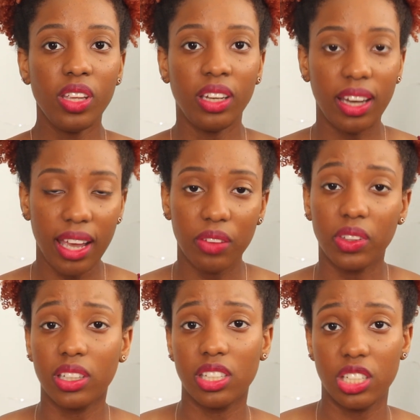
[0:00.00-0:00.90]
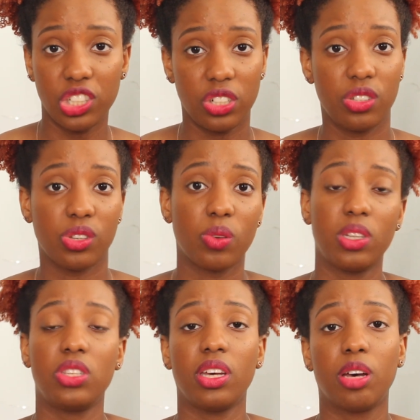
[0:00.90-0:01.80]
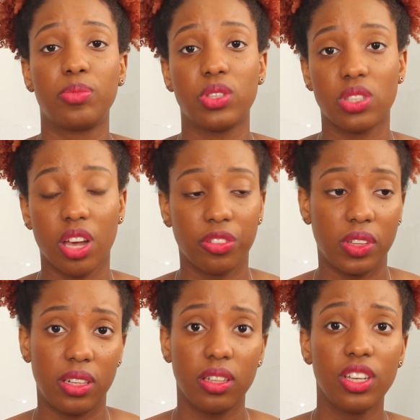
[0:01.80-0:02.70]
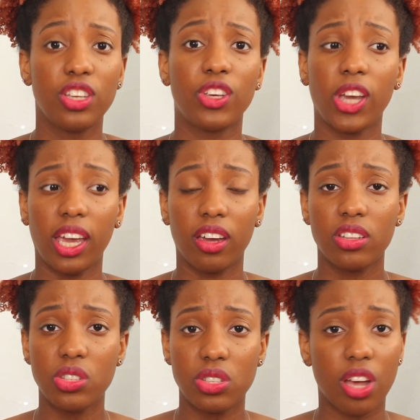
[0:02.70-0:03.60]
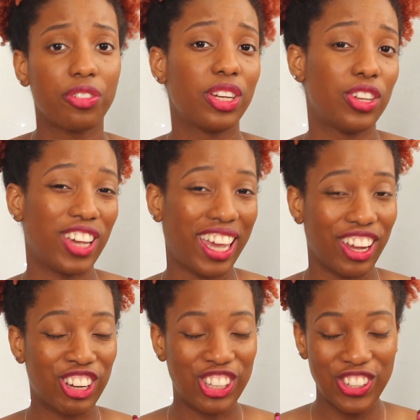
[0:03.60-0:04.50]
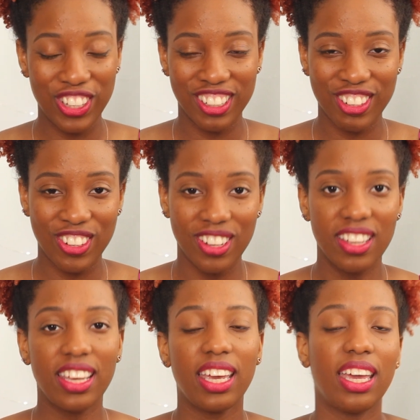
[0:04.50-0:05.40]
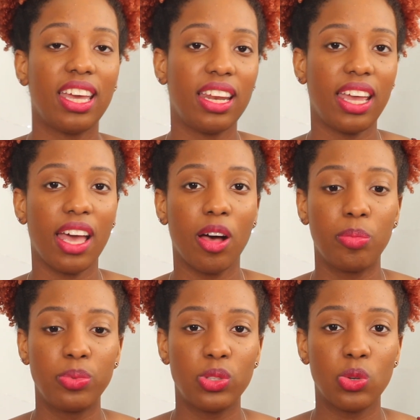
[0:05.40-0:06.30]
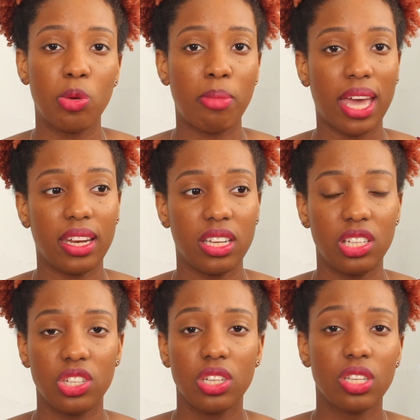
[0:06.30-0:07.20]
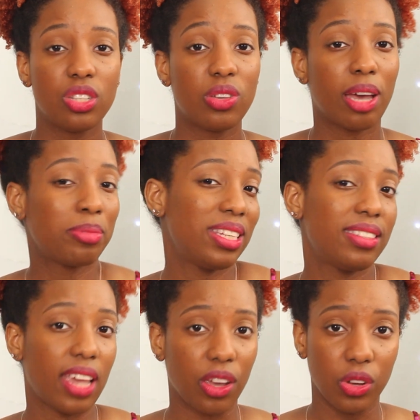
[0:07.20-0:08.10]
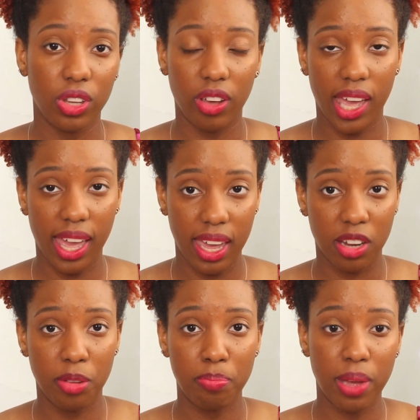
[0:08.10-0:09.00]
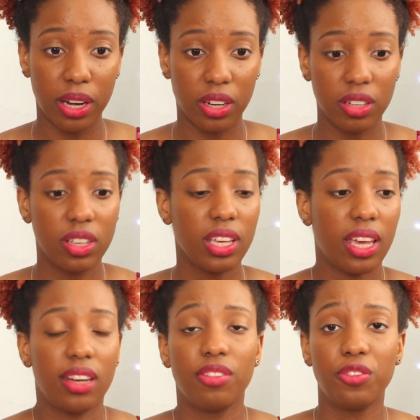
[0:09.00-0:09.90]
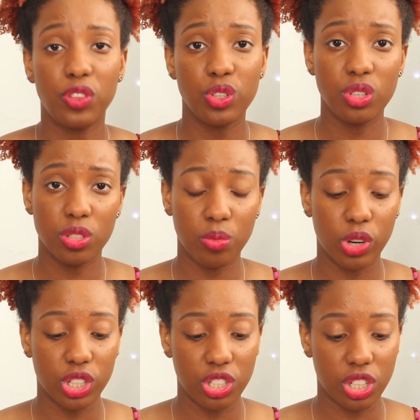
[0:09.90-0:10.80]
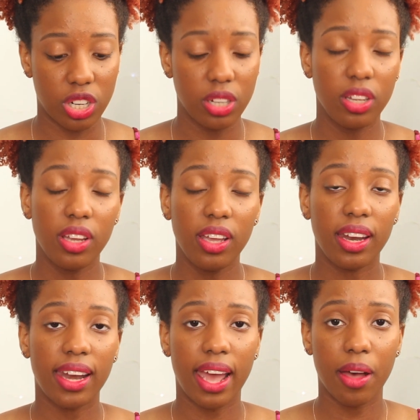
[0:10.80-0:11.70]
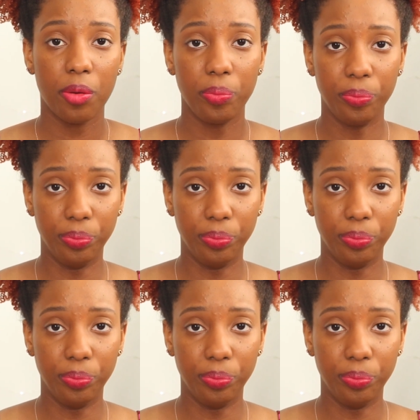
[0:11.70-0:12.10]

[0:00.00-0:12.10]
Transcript: now the conditioner is going to help to soften your hair cuticle and help help detangle your hair better and infuse moisture. Now